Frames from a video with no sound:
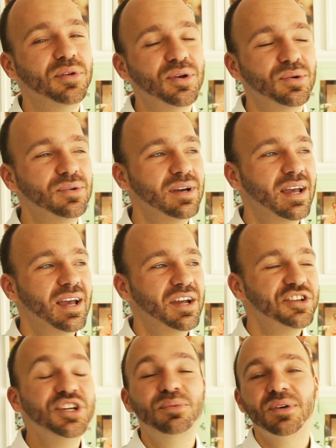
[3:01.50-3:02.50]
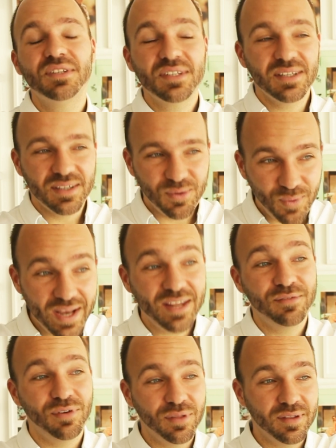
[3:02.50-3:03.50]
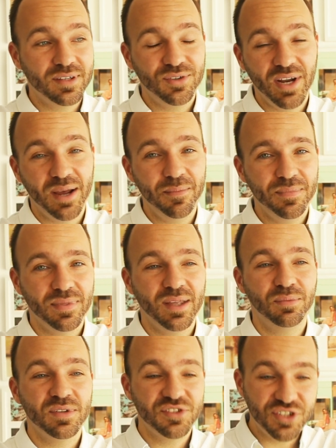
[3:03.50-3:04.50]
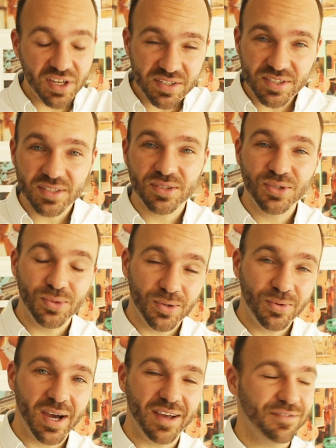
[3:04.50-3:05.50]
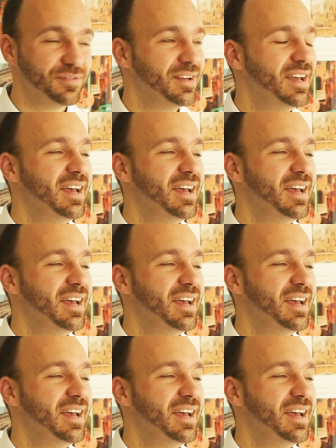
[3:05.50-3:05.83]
knew she was waiting for the tram that was just to arrive